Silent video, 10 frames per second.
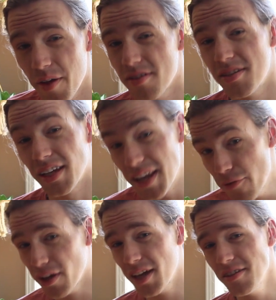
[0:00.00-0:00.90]
of the
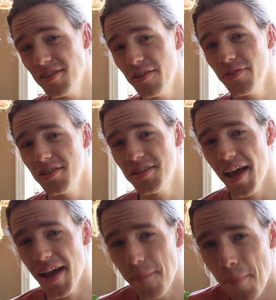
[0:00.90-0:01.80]
significance of this
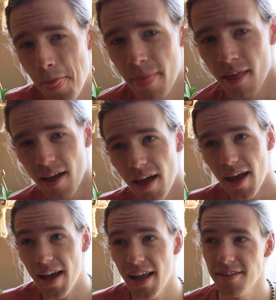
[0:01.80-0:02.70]
day,
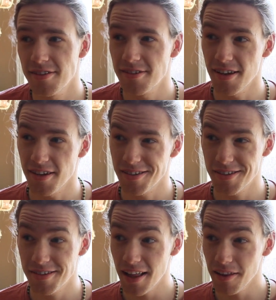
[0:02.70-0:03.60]
it's a
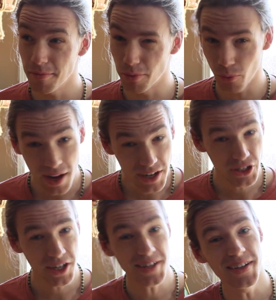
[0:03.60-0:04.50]

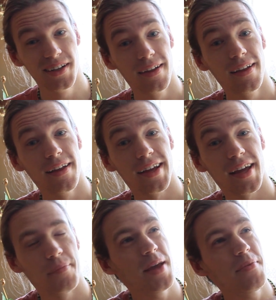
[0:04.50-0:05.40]
celebration
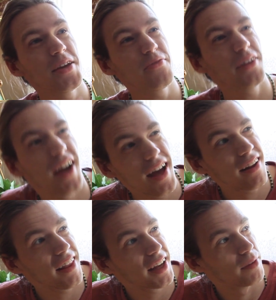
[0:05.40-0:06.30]
and maybe even kind
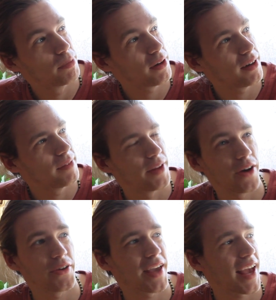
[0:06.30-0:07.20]
of like no,
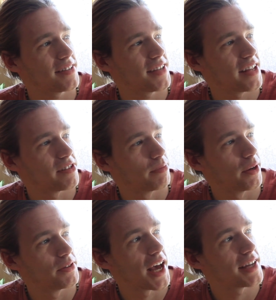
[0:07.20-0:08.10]
you can't say that's a
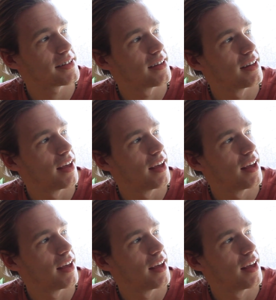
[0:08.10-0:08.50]
protest,